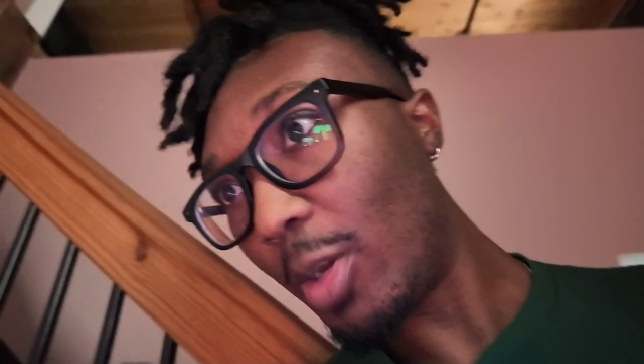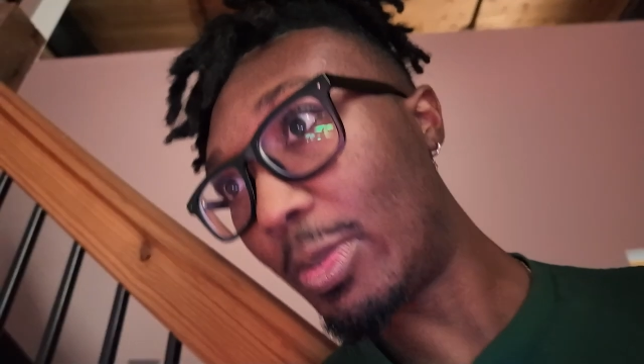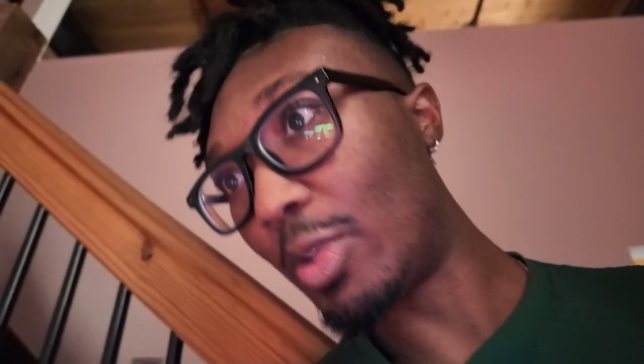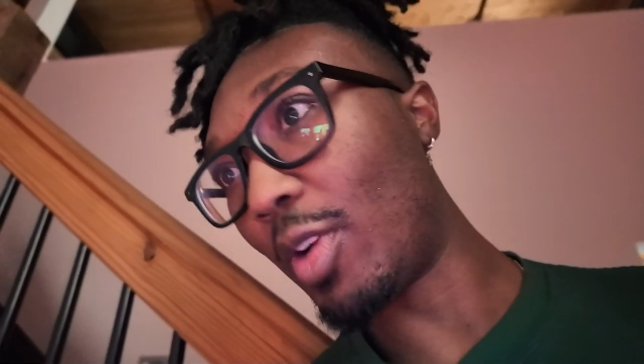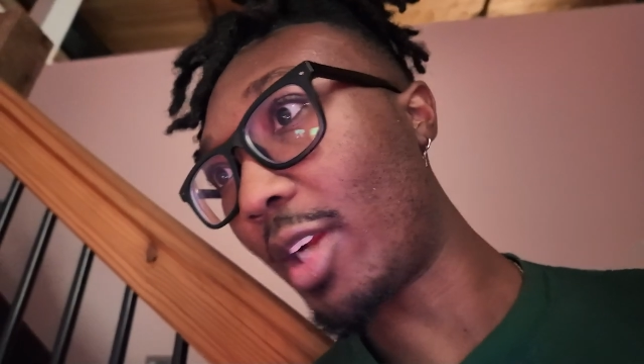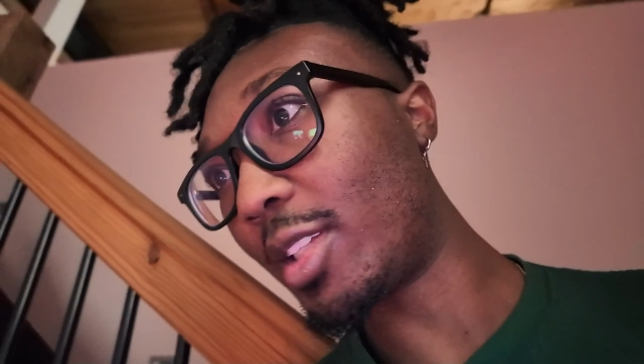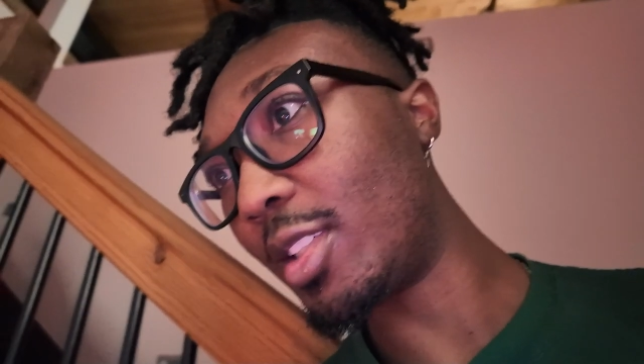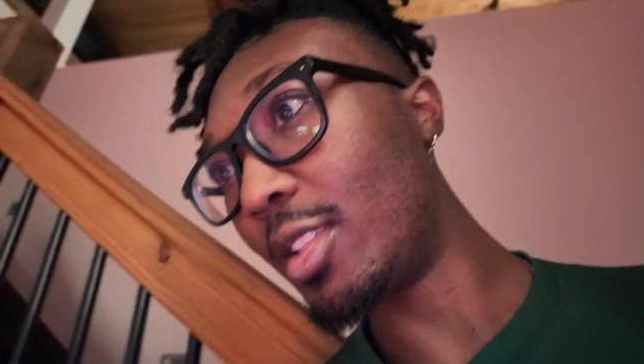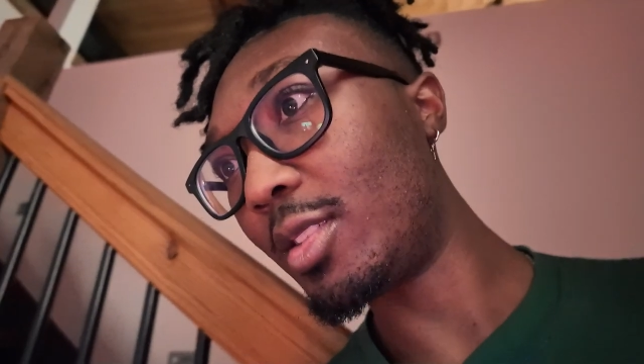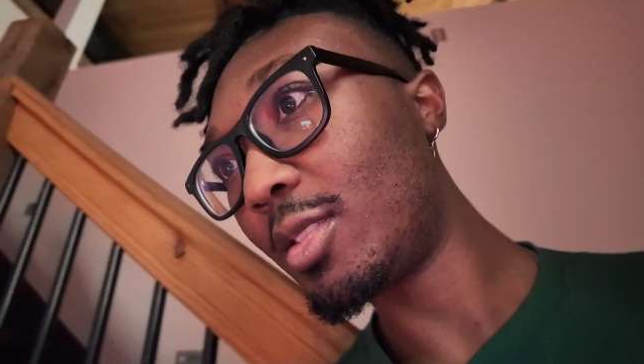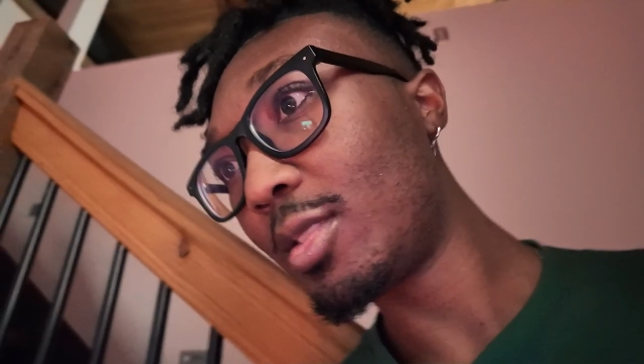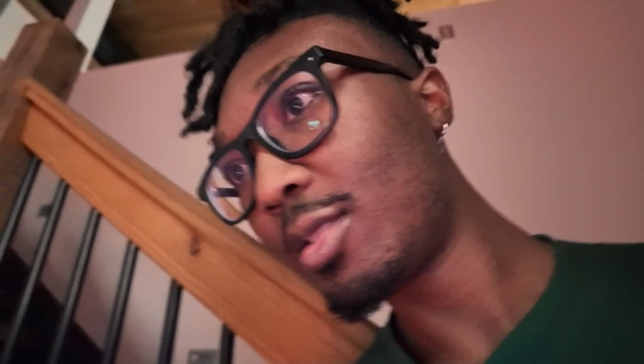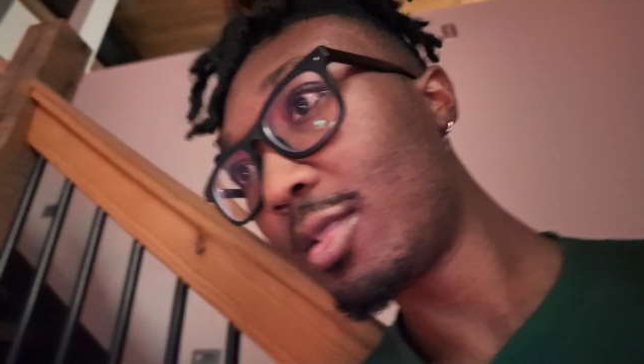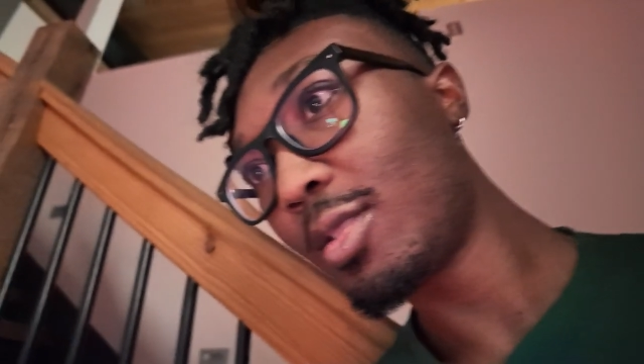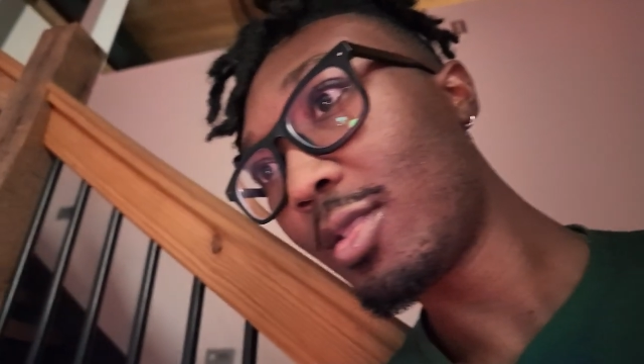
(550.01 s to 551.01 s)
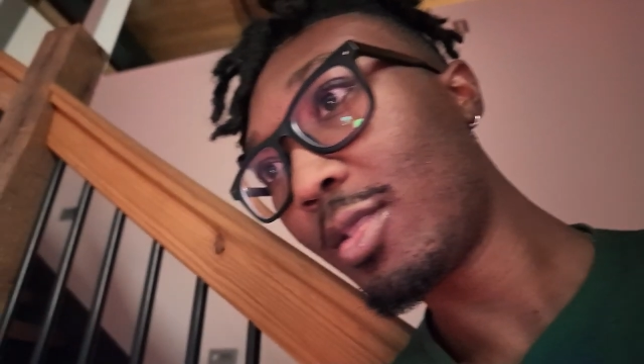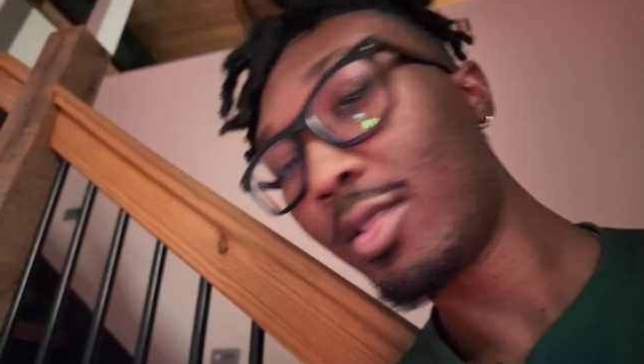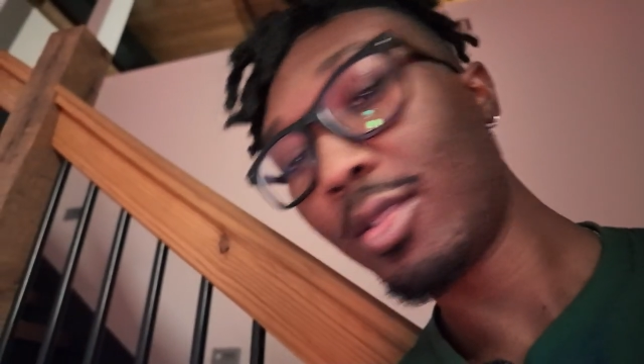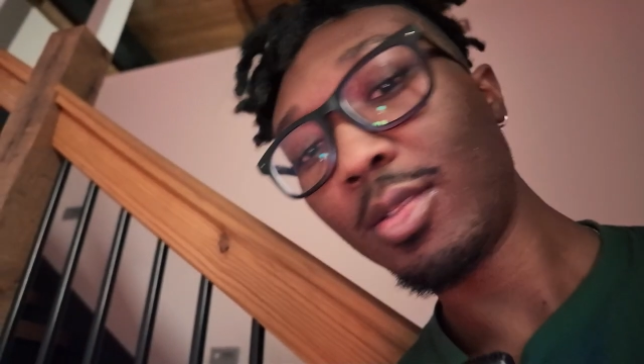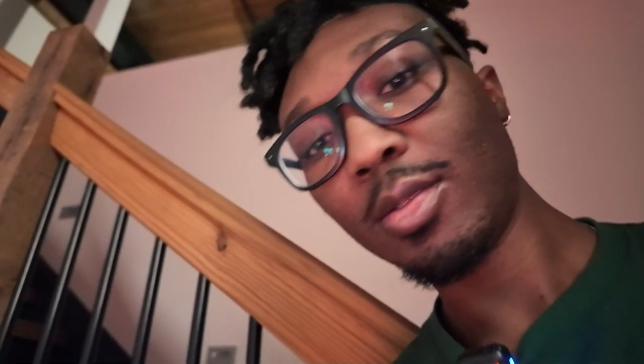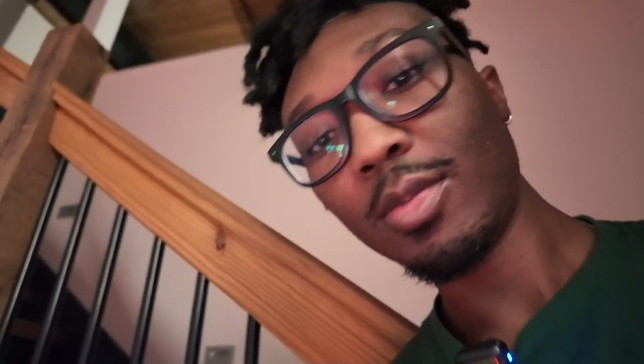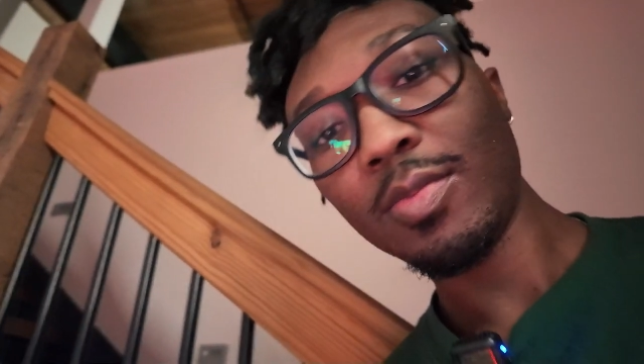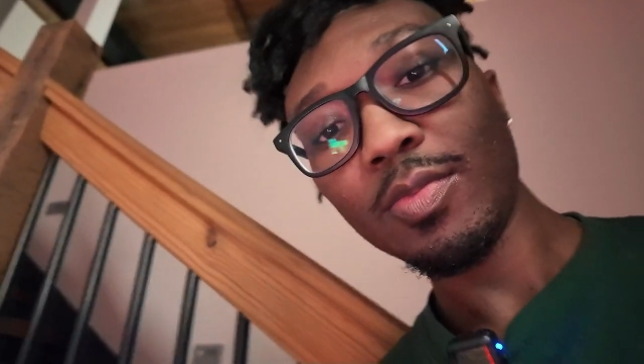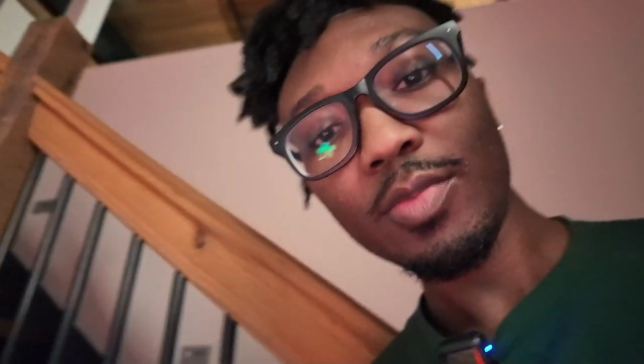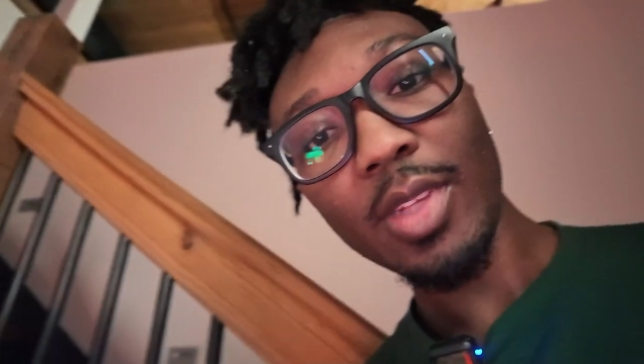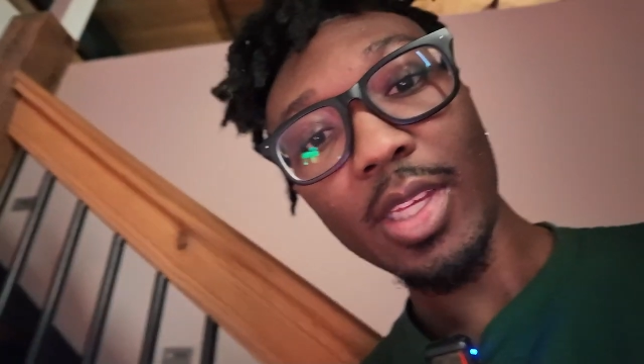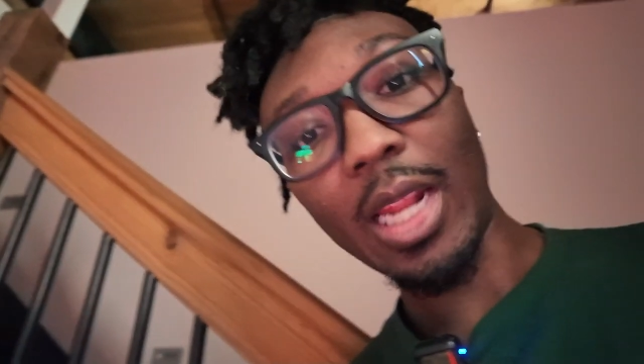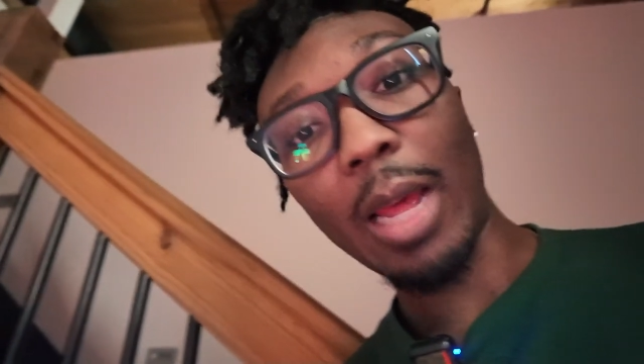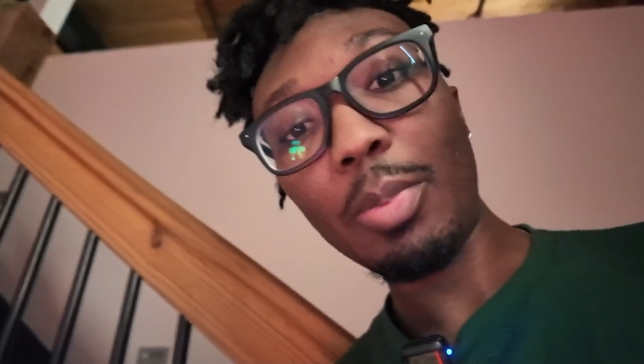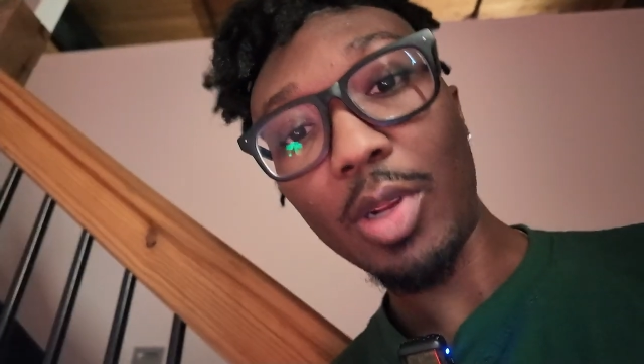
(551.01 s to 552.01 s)
helped direct it. And
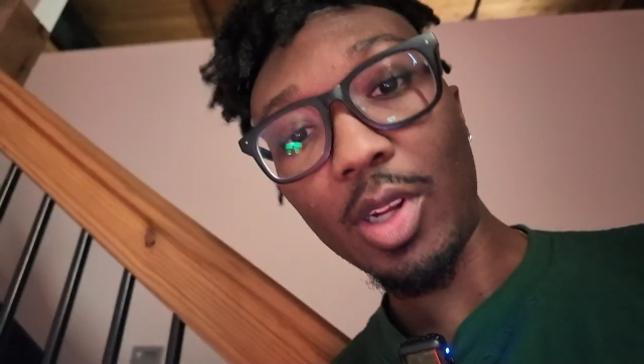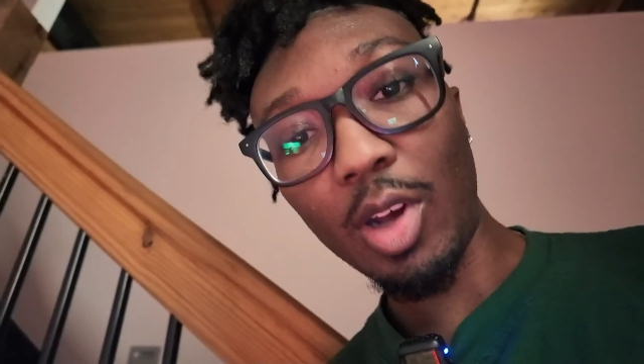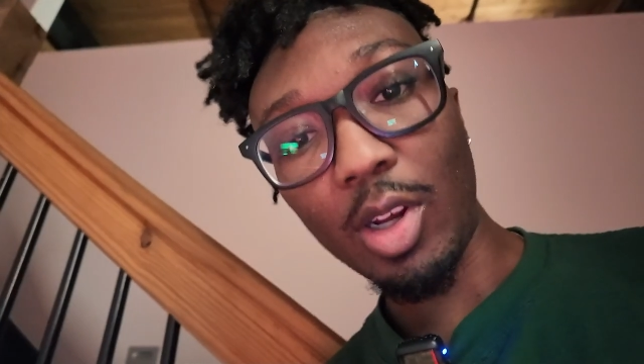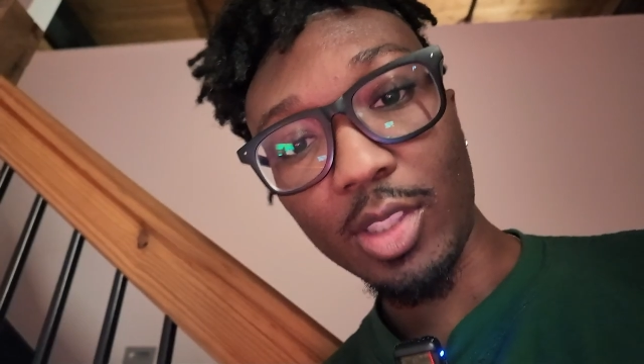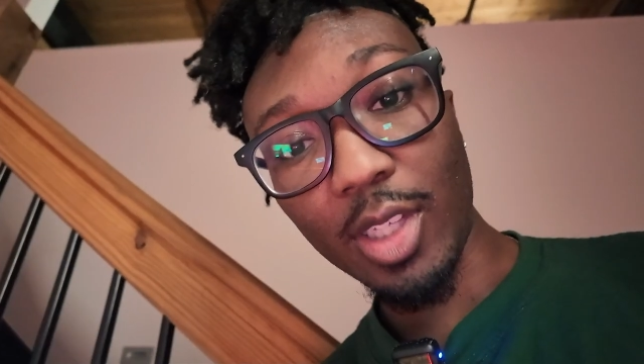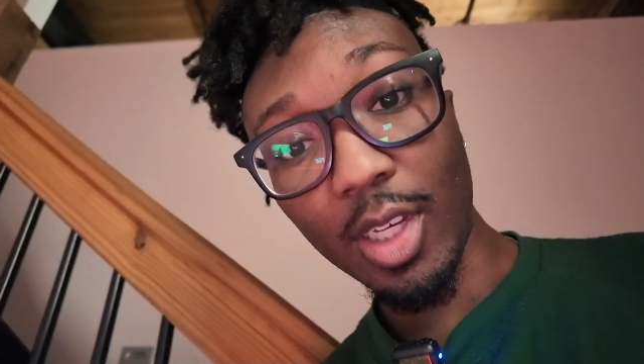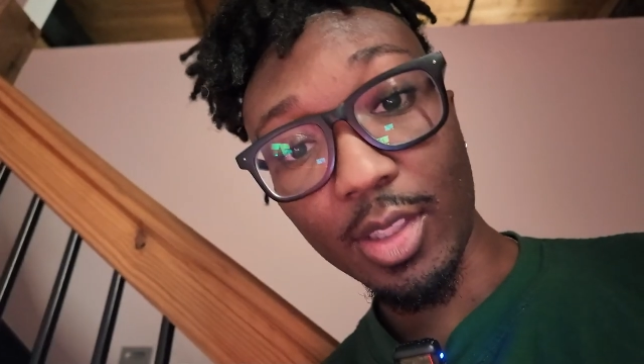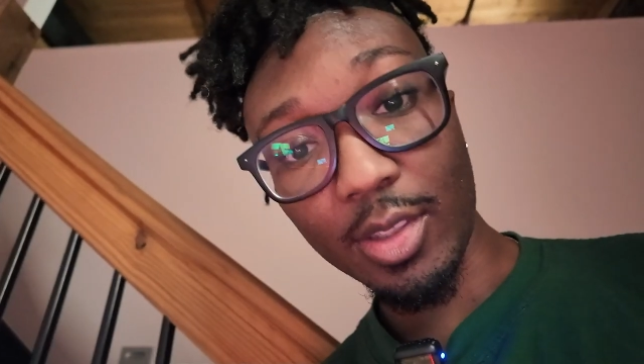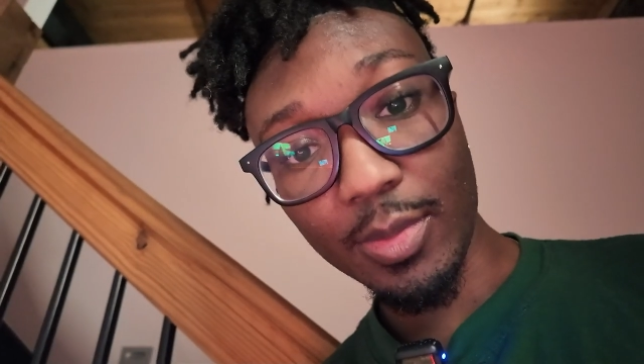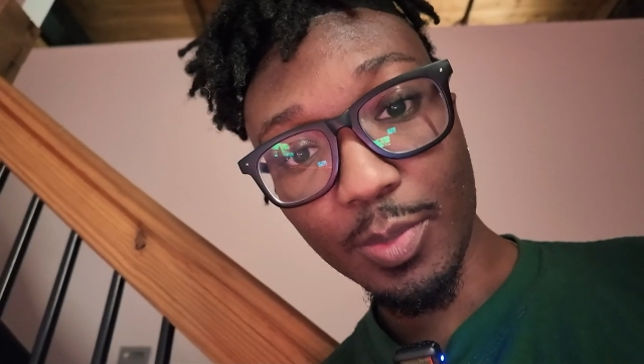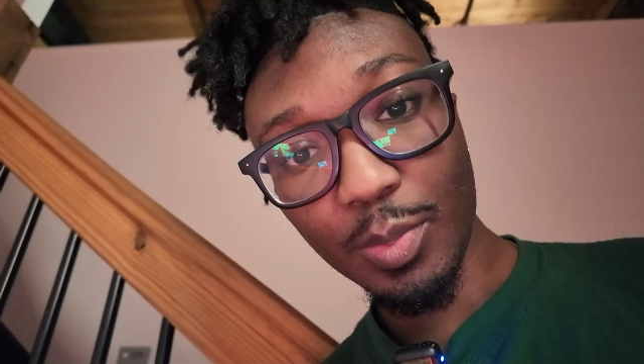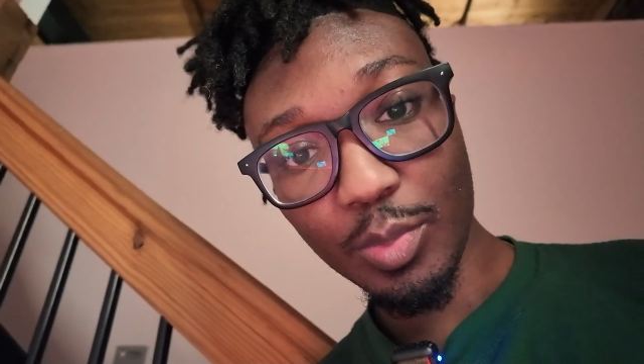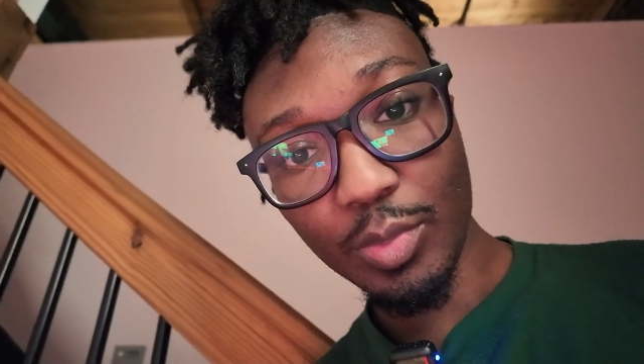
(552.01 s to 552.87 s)
I put it all together.